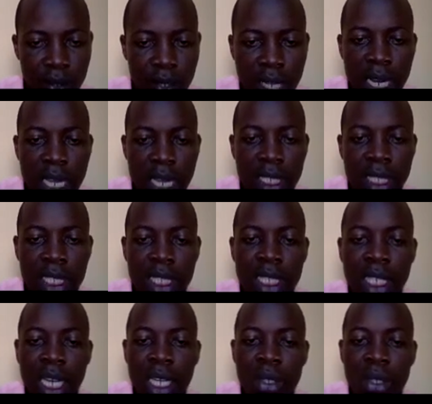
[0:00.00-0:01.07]
You realize
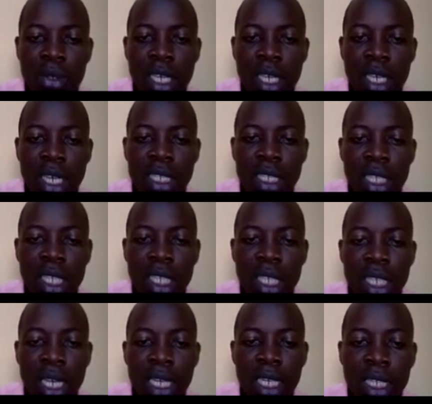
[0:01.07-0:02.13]
this UGX
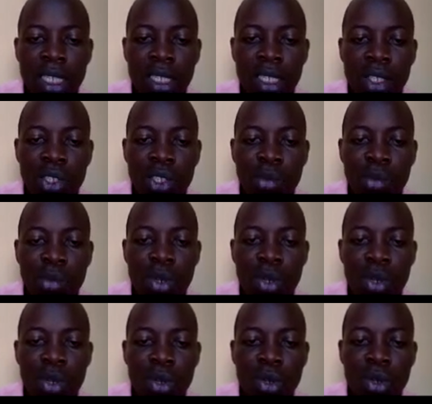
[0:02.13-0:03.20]
here is
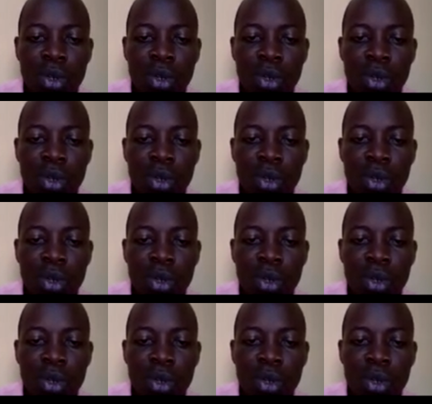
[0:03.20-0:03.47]
small.